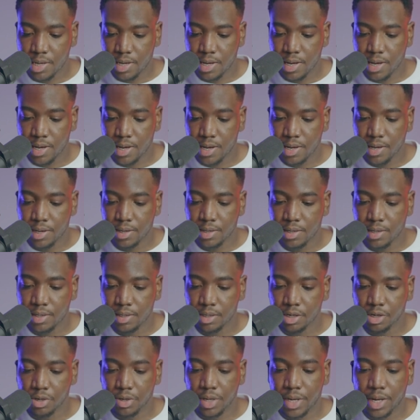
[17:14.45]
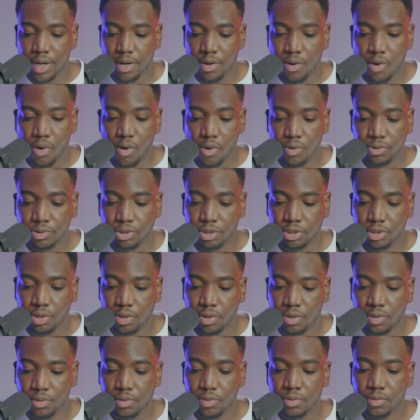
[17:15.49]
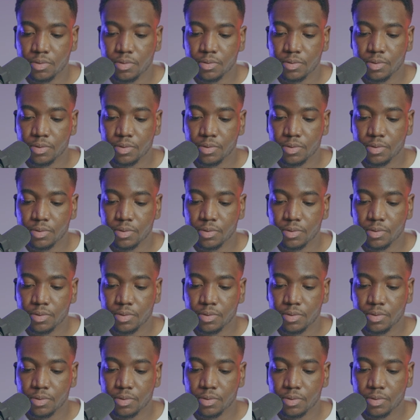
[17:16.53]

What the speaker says: And you can also